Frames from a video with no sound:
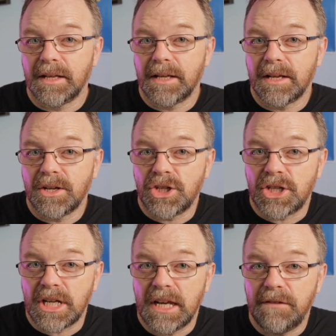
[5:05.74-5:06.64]

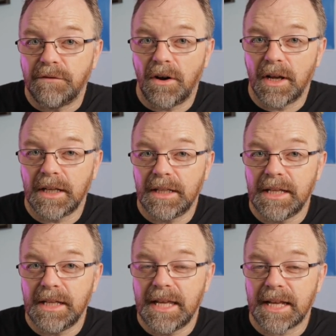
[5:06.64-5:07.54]
She finally
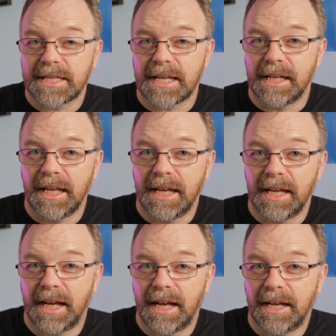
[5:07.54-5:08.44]
gets a
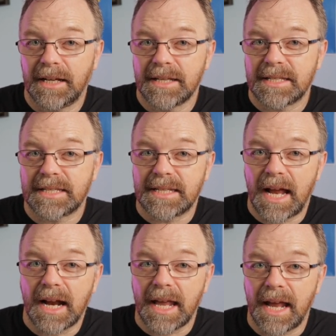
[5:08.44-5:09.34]
letter
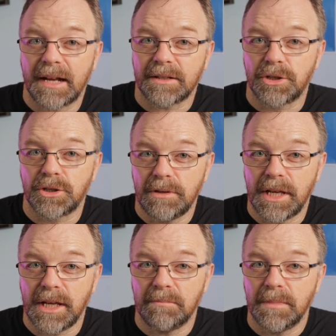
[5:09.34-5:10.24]
snuck out to
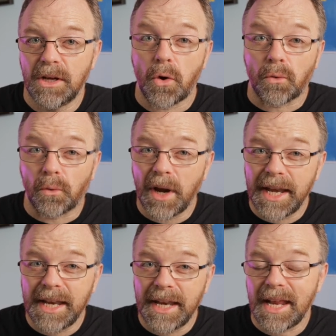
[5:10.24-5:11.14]
him,
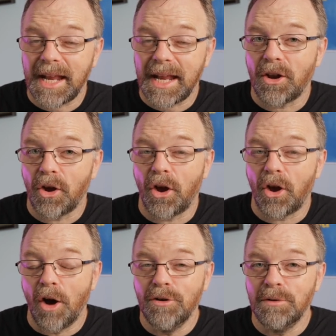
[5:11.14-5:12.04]
written in her
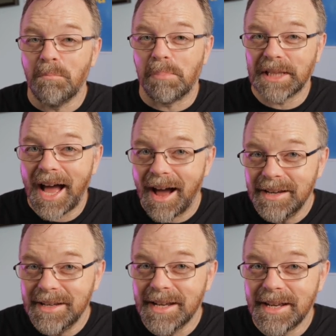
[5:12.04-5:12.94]
own
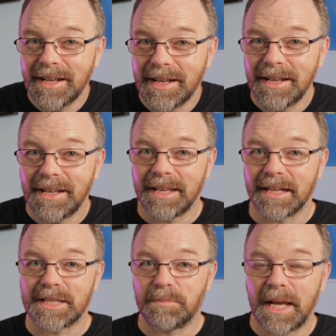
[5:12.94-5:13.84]
blood, that
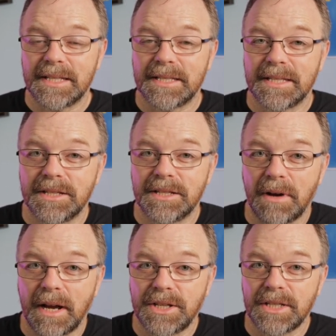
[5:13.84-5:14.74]
explains the
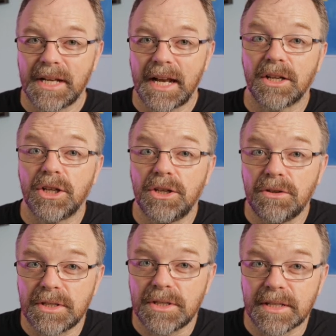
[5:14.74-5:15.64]
situation and
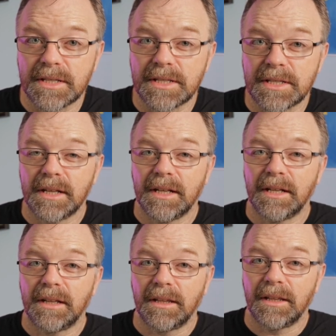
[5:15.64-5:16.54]
accuses
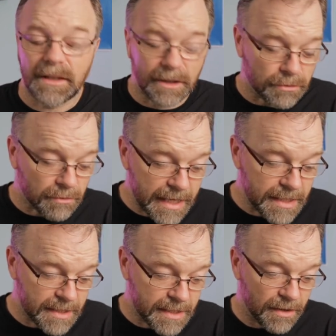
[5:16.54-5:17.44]

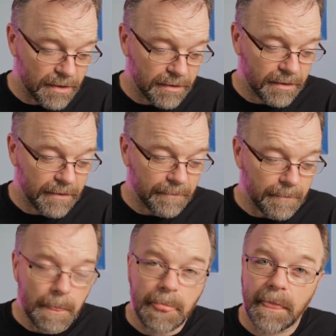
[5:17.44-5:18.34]
Lorenzo
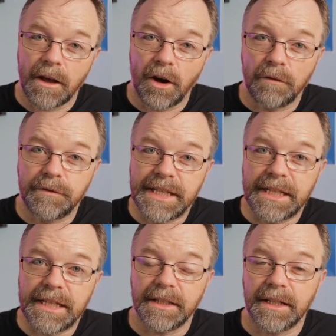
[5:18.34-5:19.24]
of
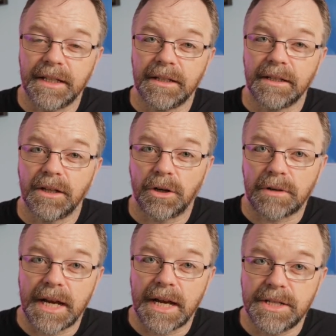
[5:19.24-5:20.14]
killing
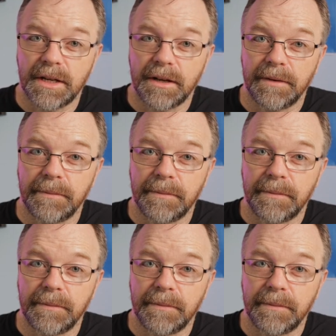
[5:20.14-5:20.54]
Horatio.